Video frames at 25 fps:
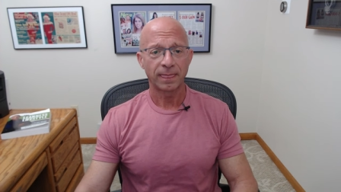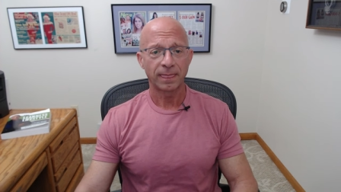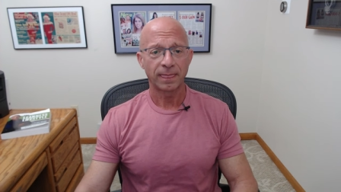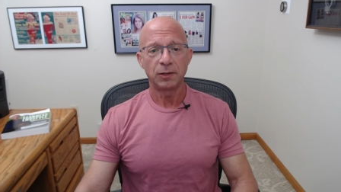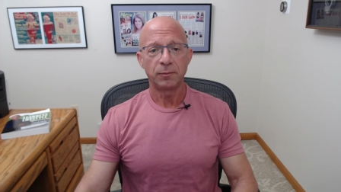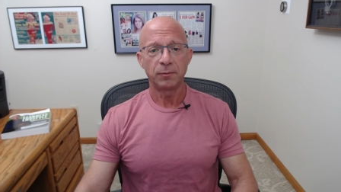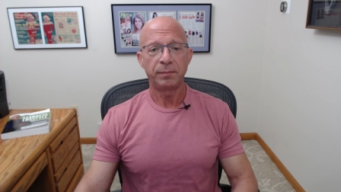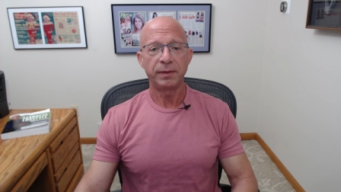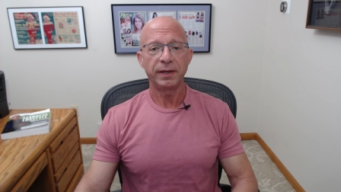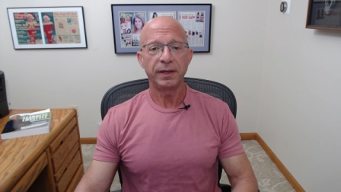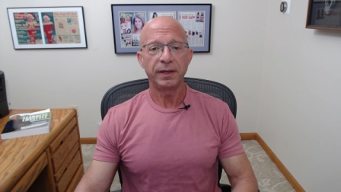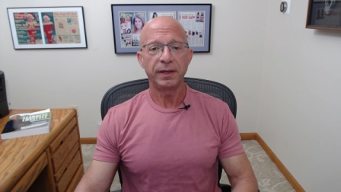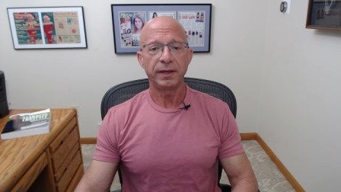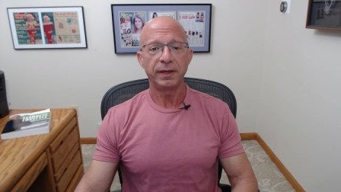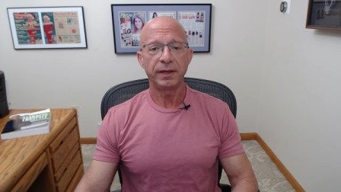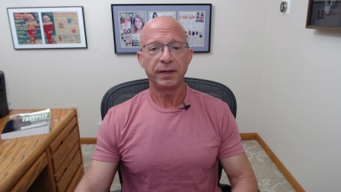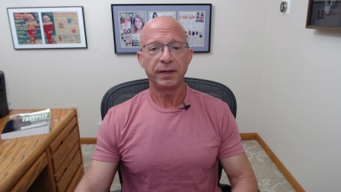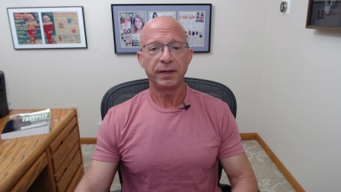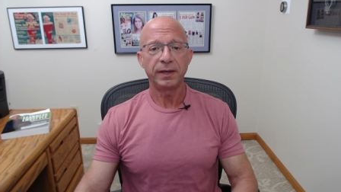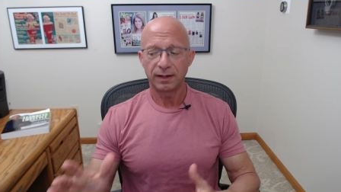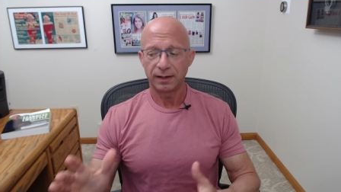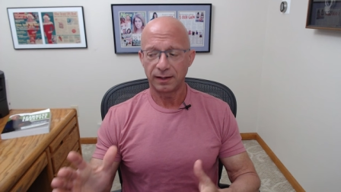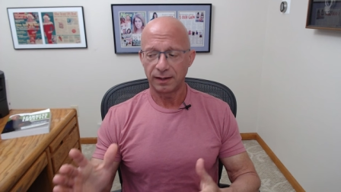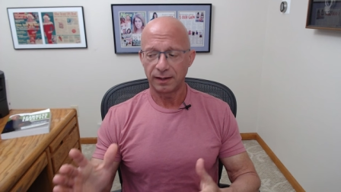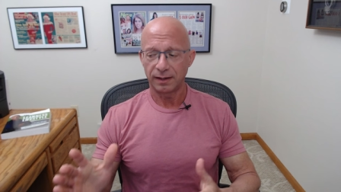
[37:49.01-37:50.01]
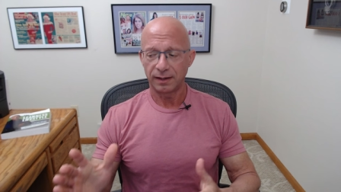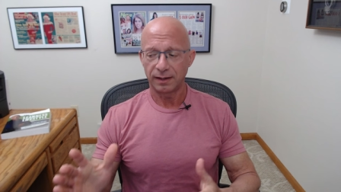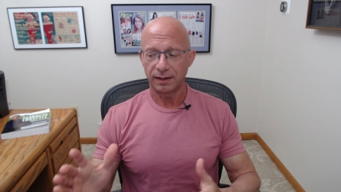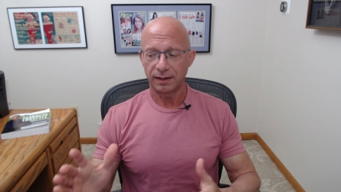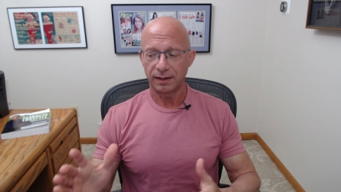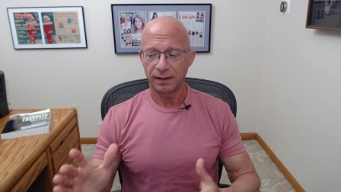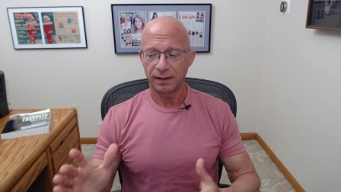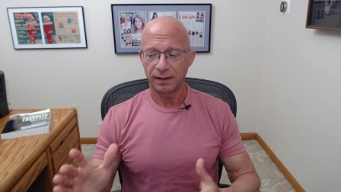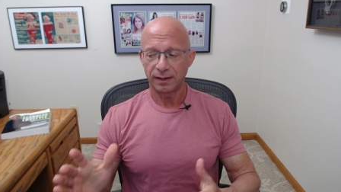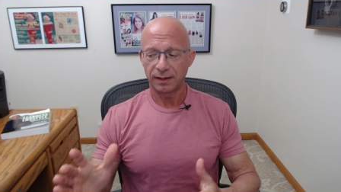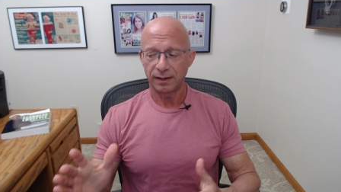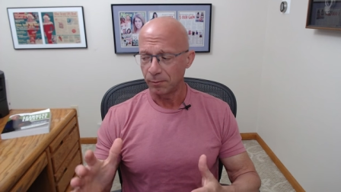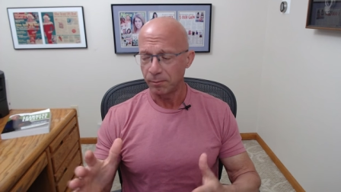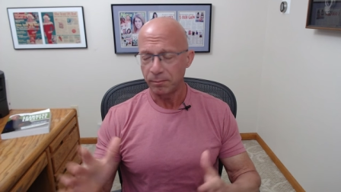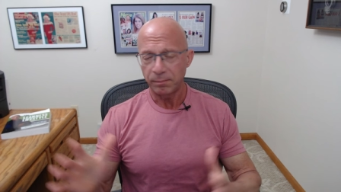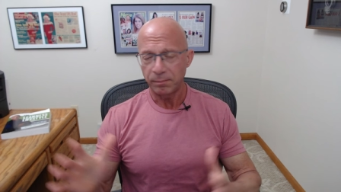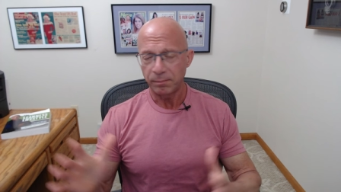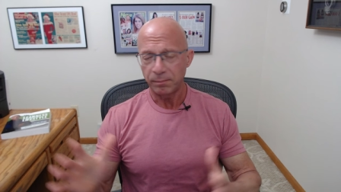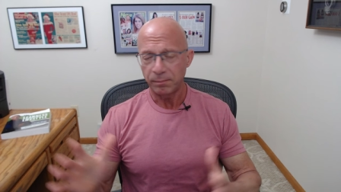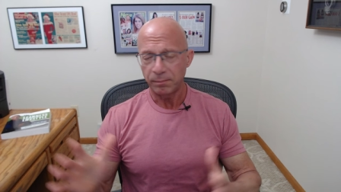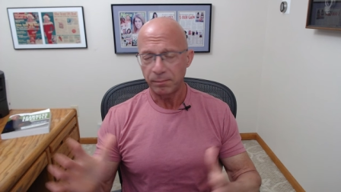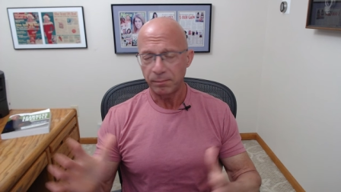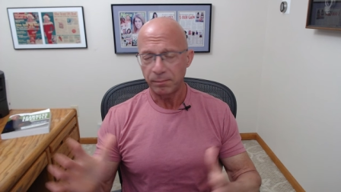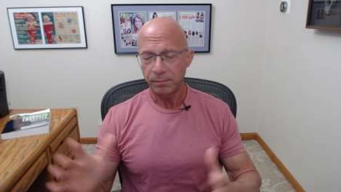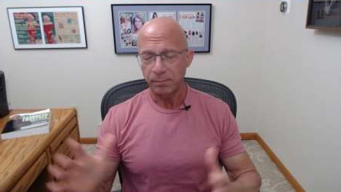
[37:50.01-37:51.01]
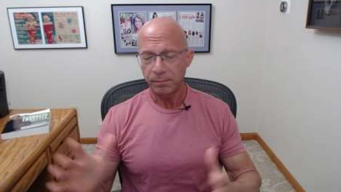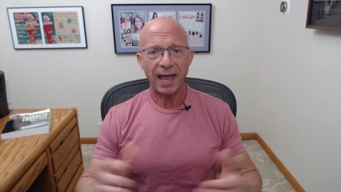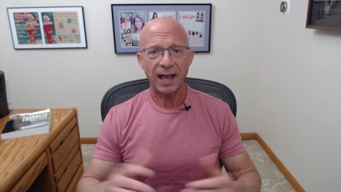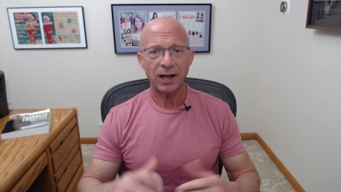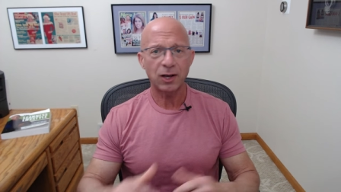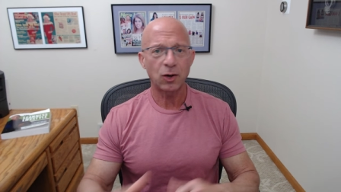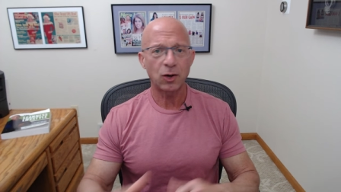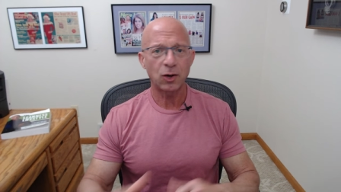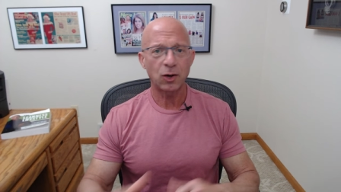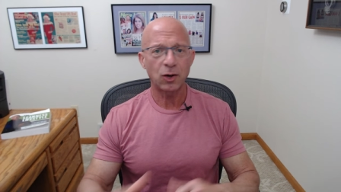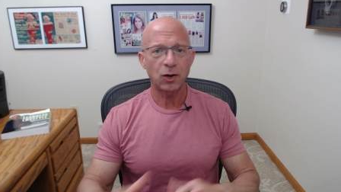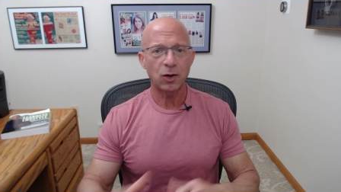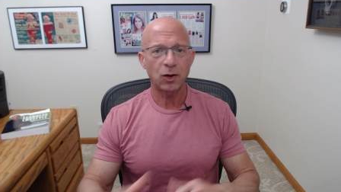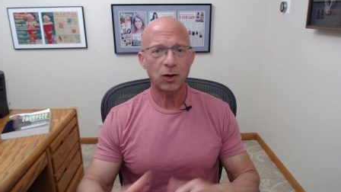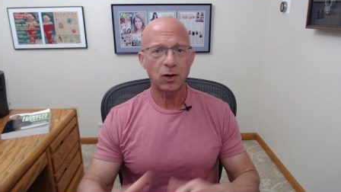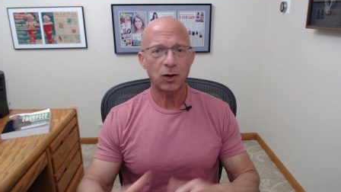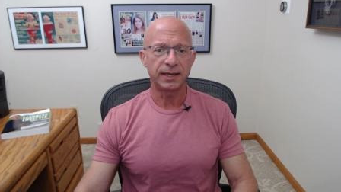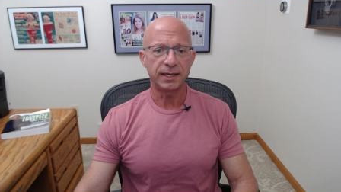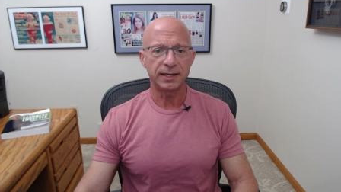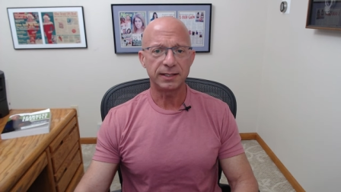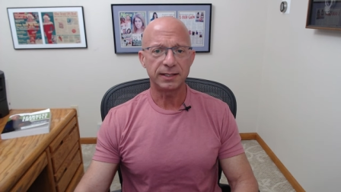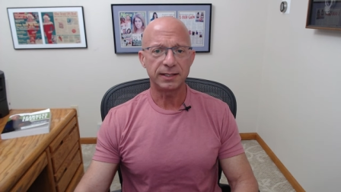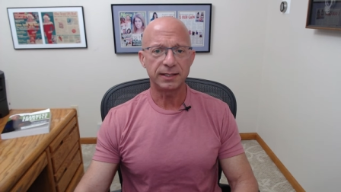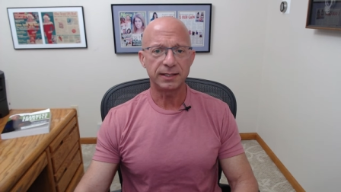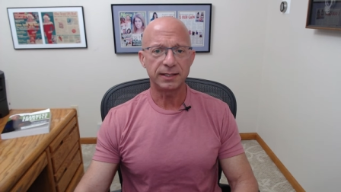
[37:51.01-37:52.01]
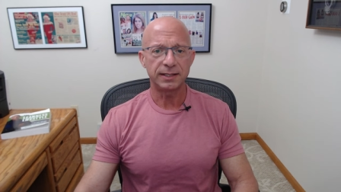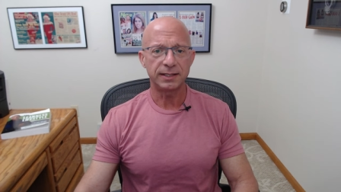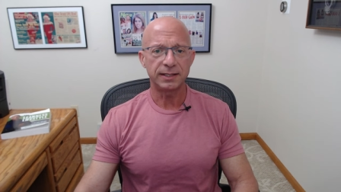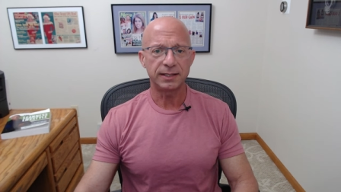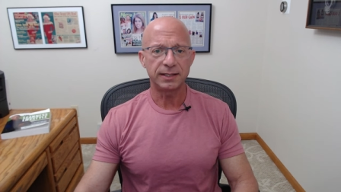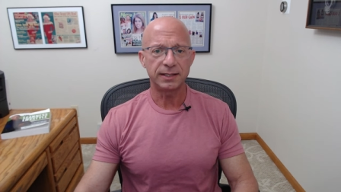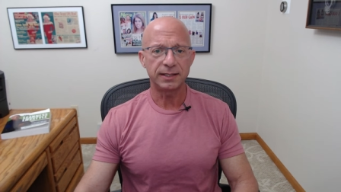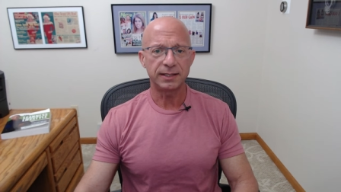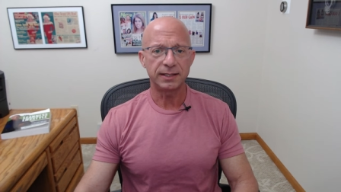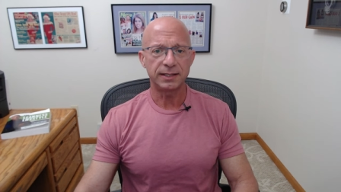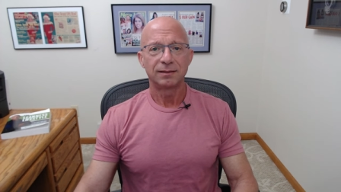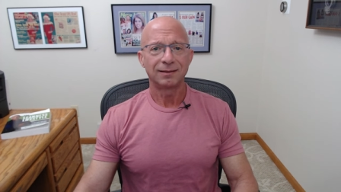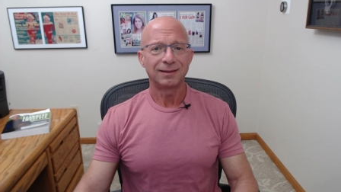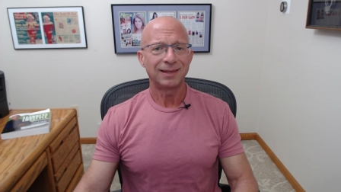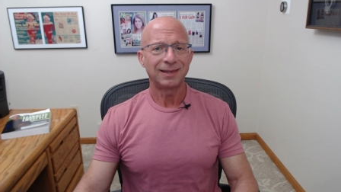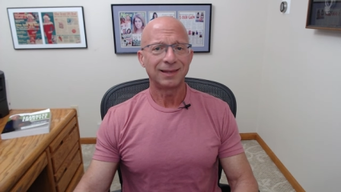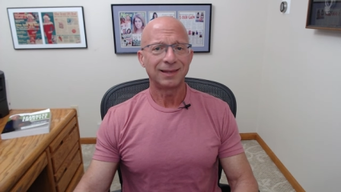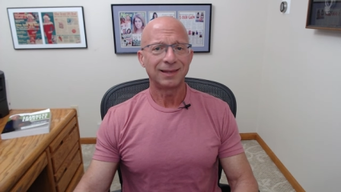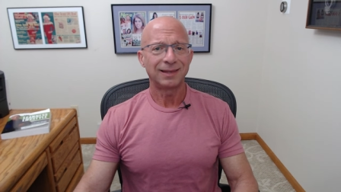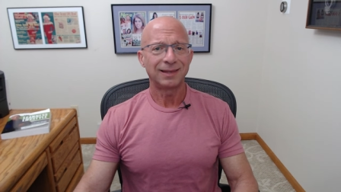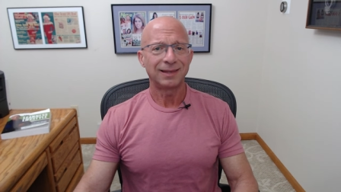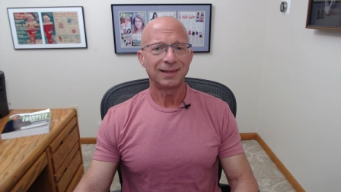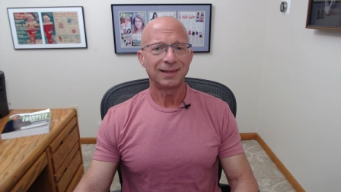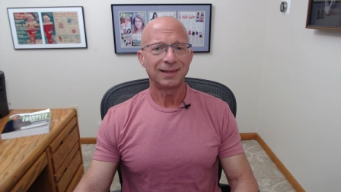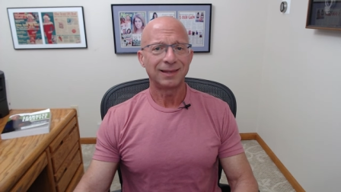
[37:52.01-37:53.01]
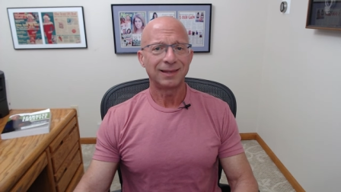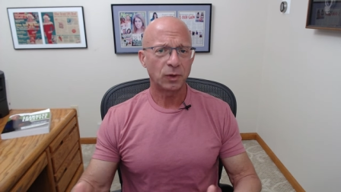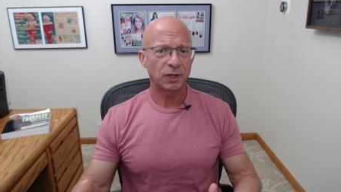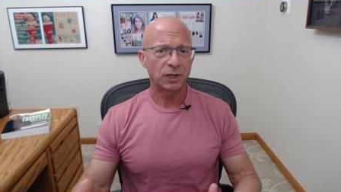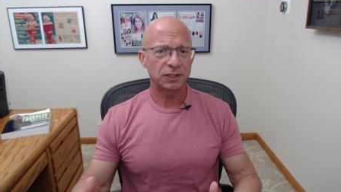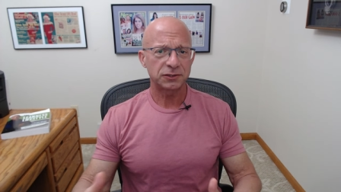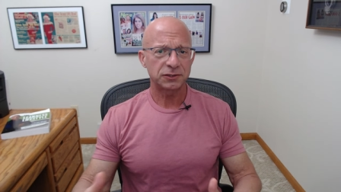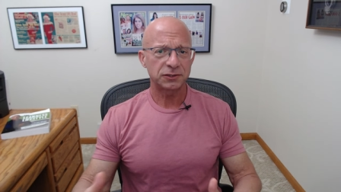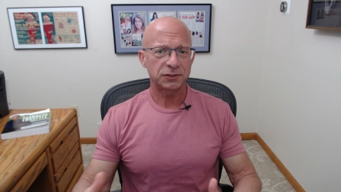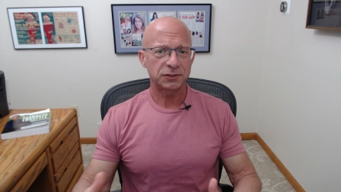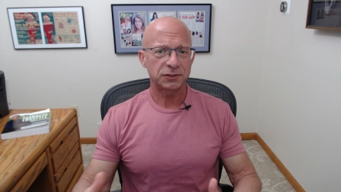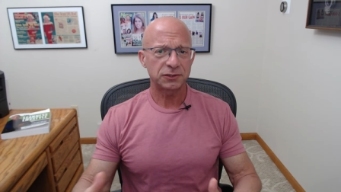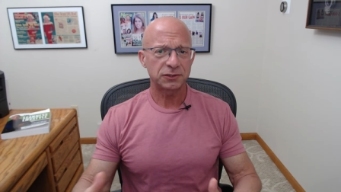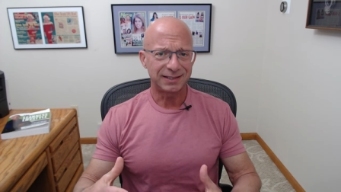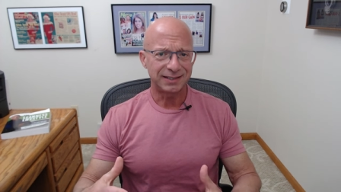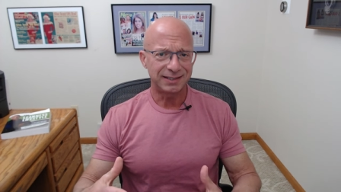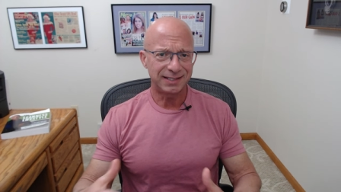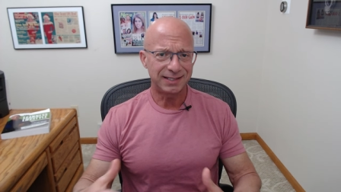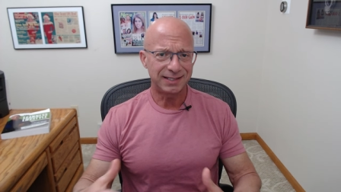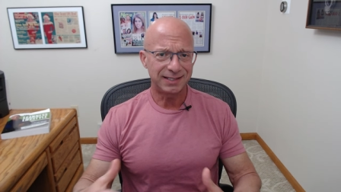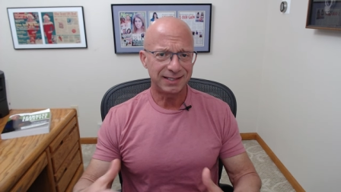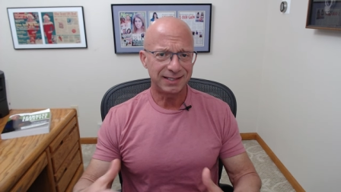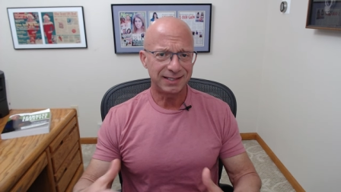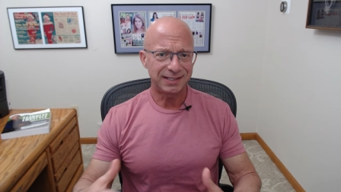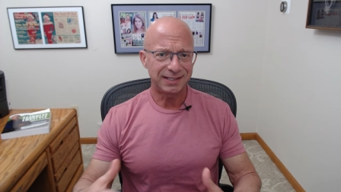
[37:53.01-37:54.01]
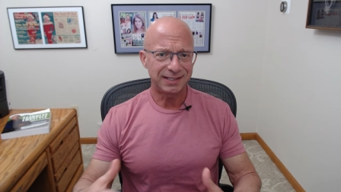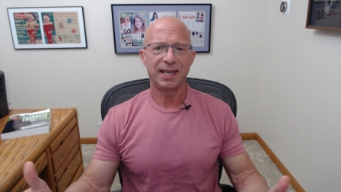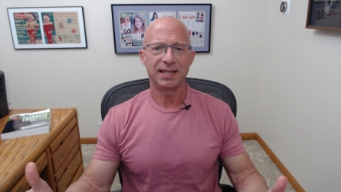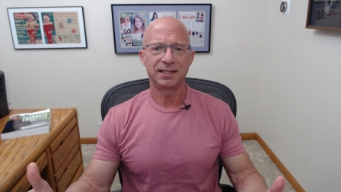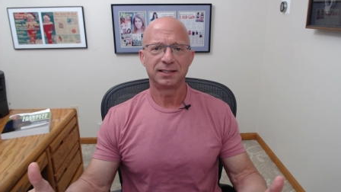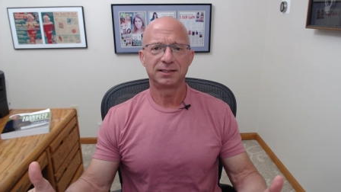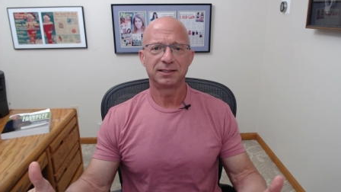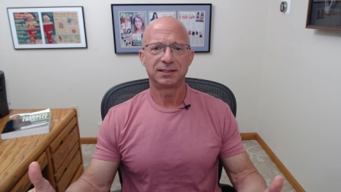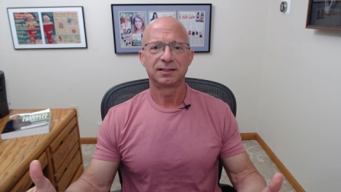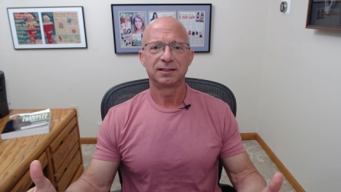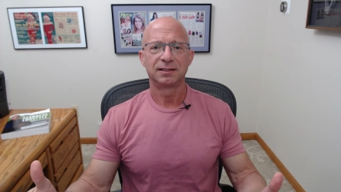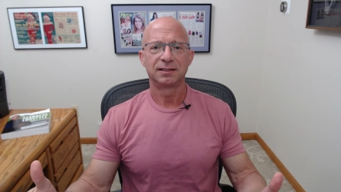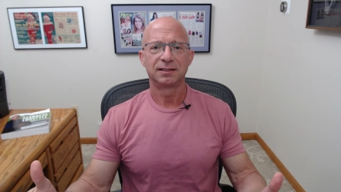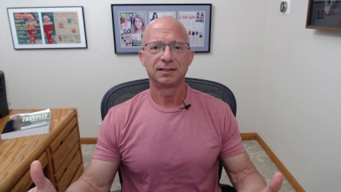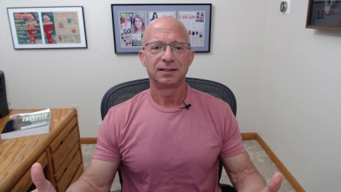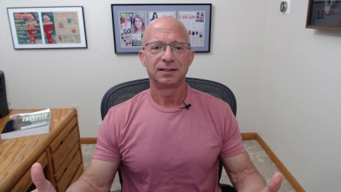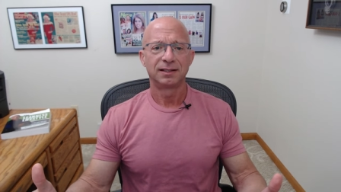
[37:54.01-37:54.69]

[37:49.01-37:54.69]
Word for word: The big, uh, you know, big tobacco monkeys lied to us for decades